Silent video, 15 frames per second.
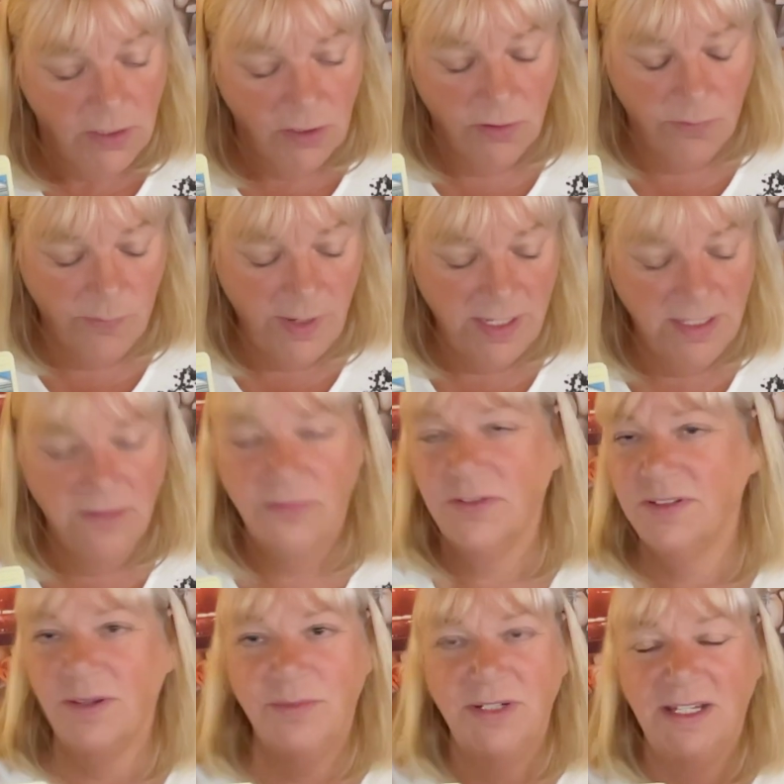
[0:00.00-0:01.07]
you're waiting for
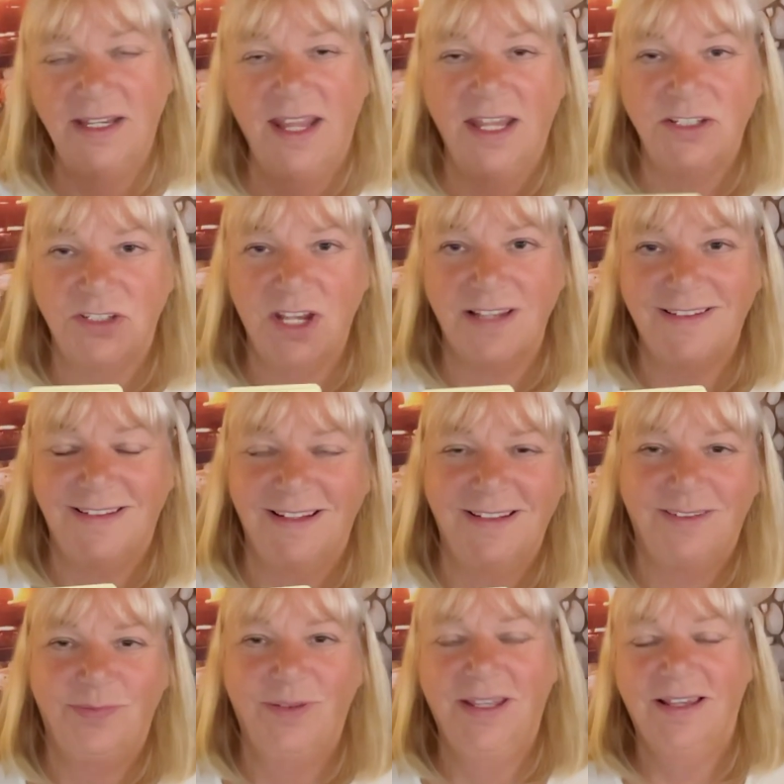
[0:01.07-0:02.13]
somebody to get
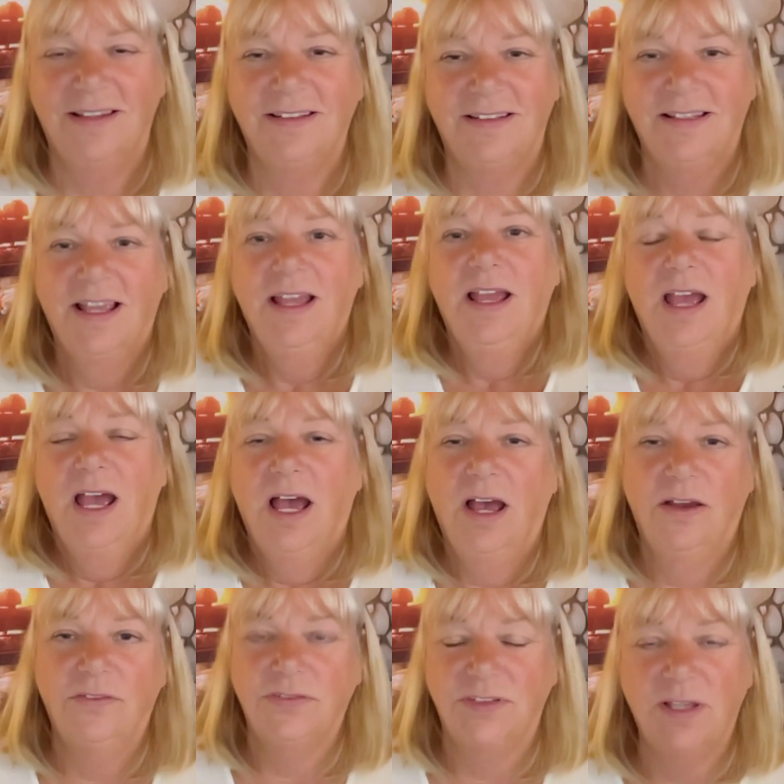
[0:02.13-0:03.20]
justice because
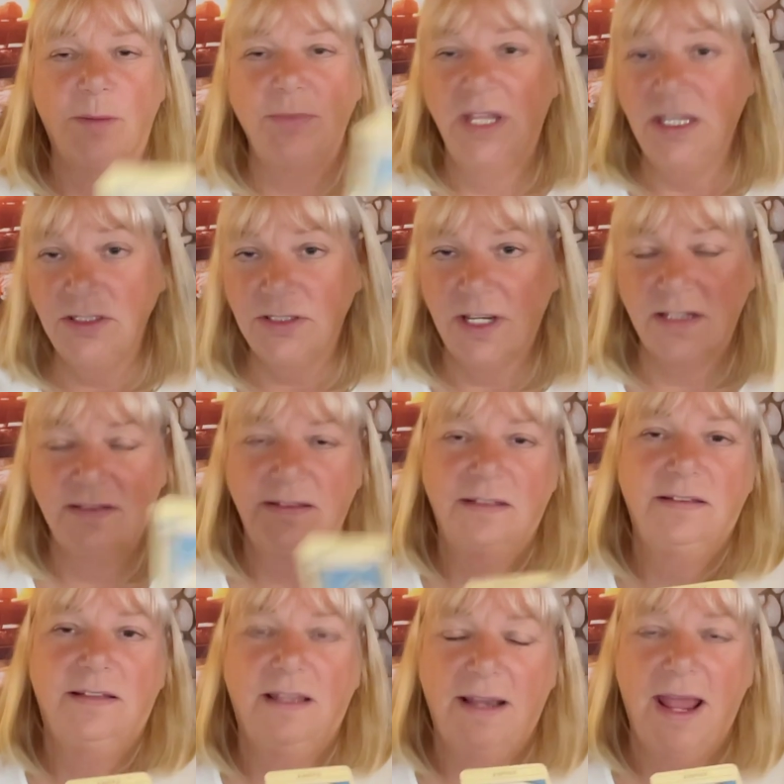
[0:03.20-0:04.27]
of some
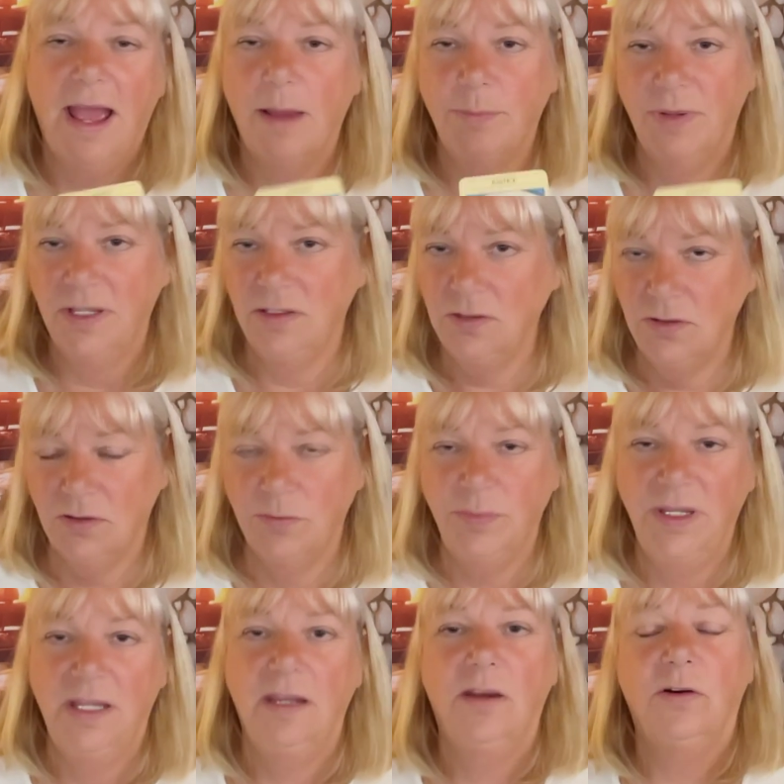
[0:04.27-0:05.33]
injustice that happened. You could
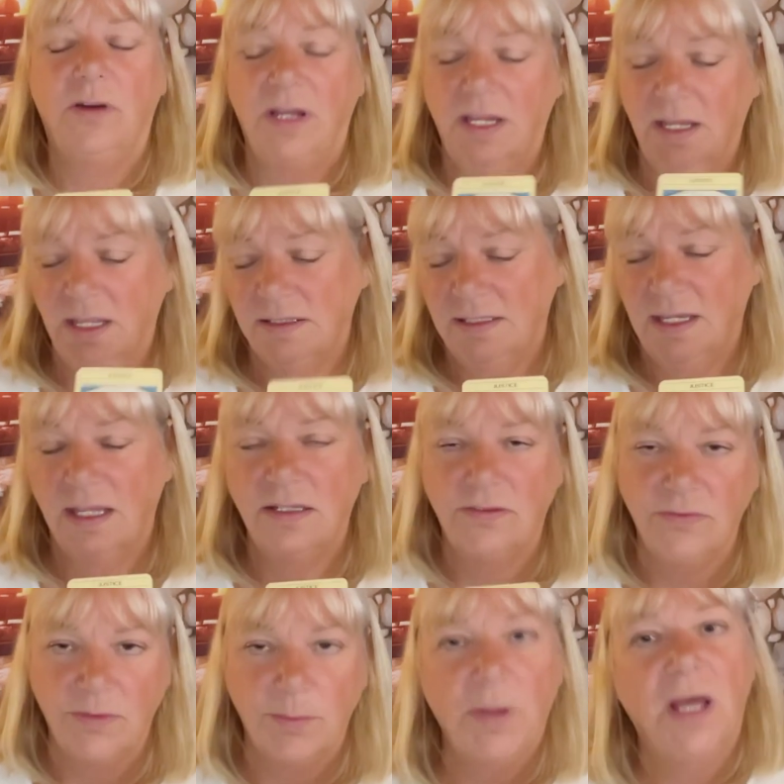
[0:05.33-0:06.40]
be hearing at the end
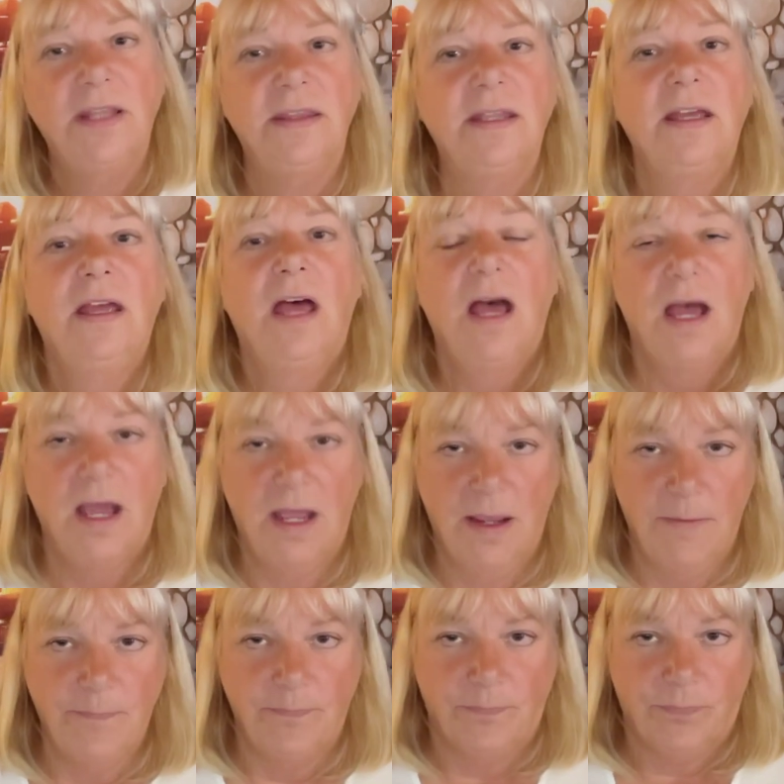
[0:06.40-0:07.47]
of the month
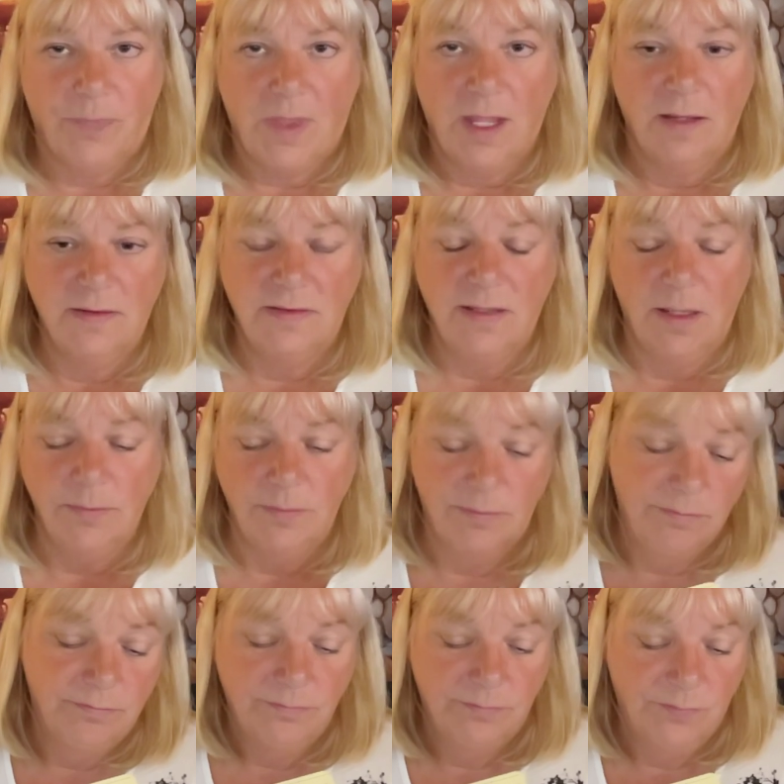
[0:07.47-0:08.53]

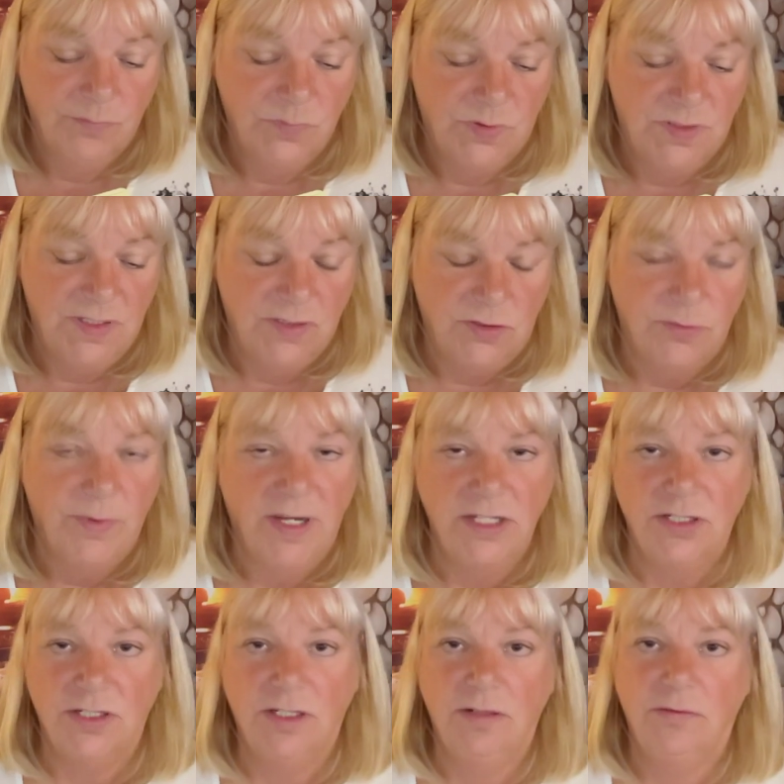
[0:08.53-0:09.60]
some
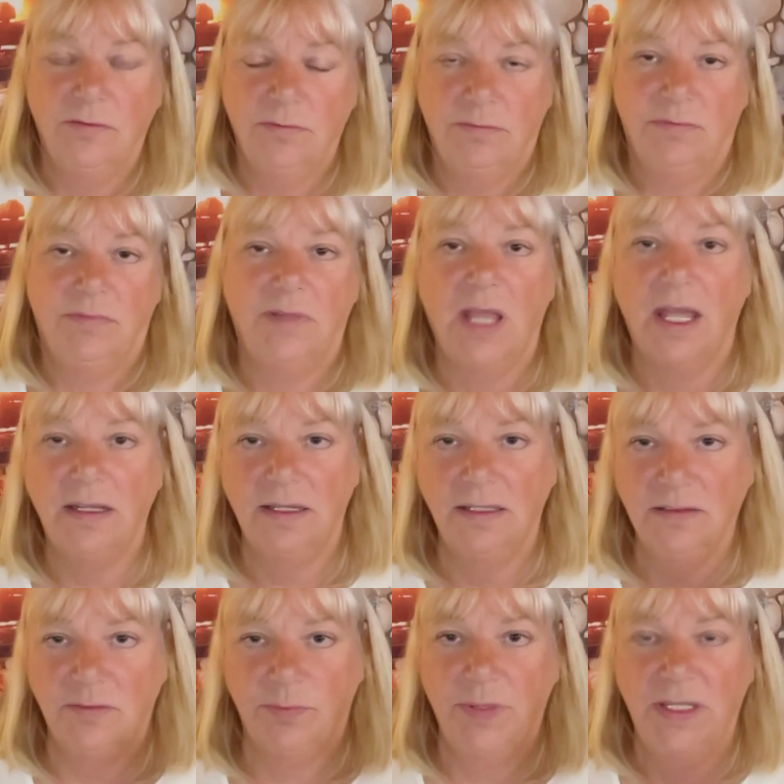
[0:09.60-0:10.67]
situation that
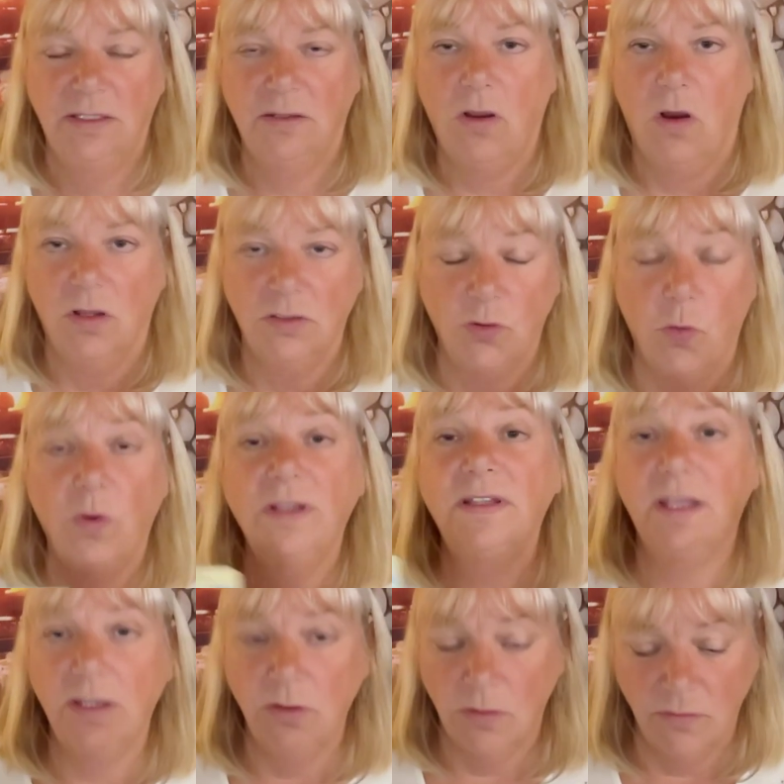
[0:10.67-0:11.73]
has been ongoing
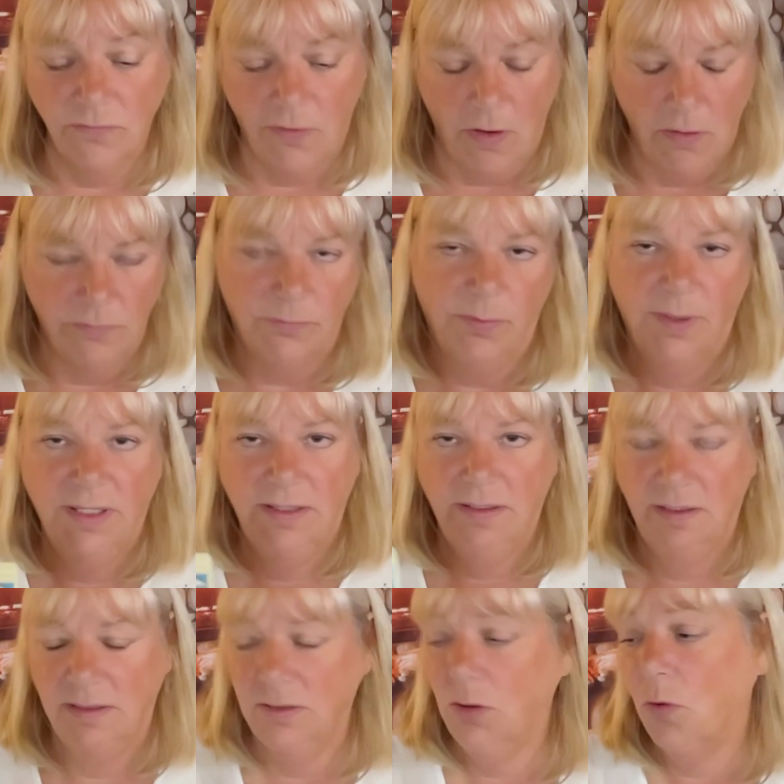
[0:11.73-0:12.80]
that you're involved with
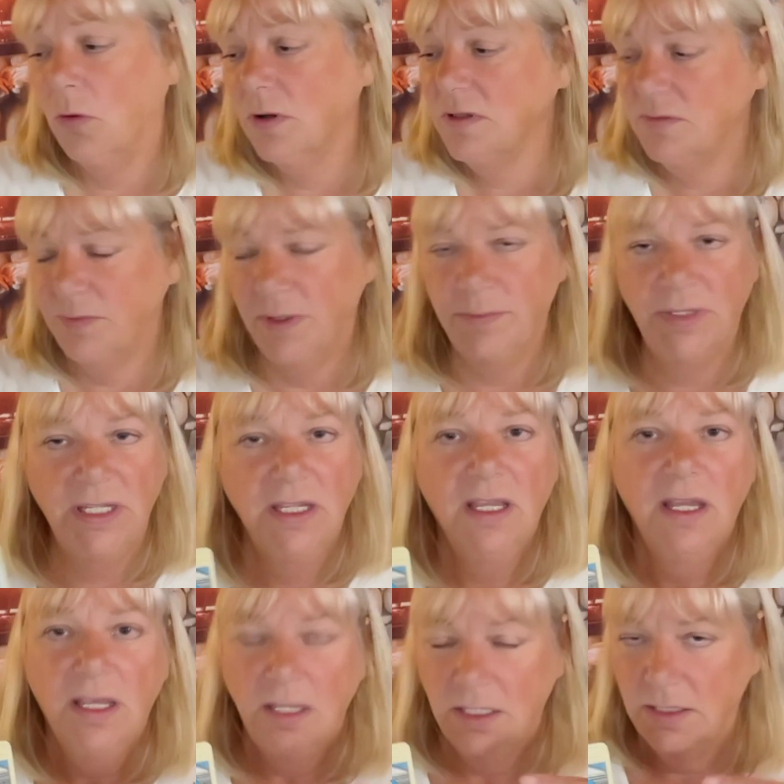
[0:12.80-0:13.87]
in the courts. Maybe
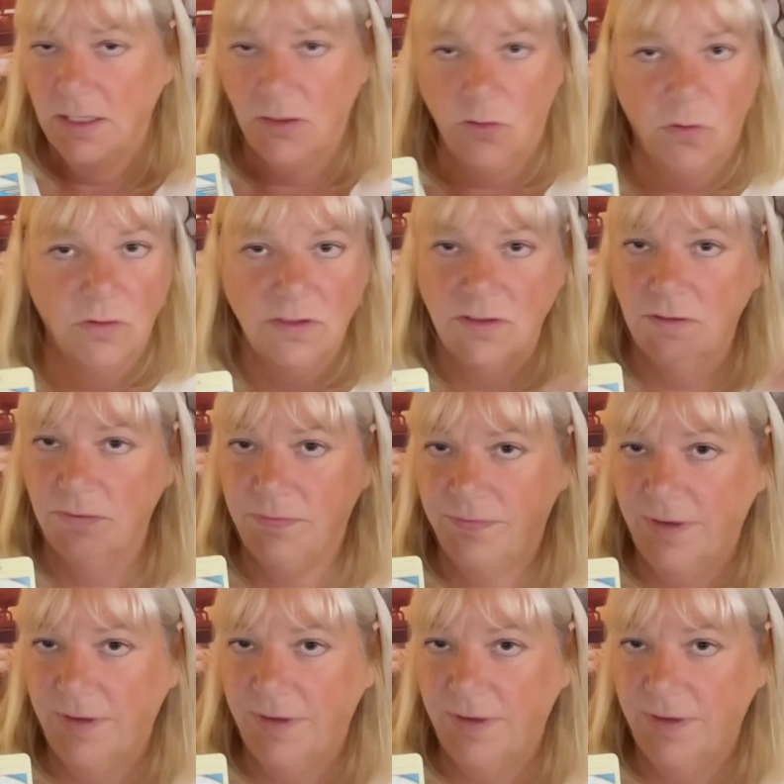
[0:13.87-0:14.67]
the courts are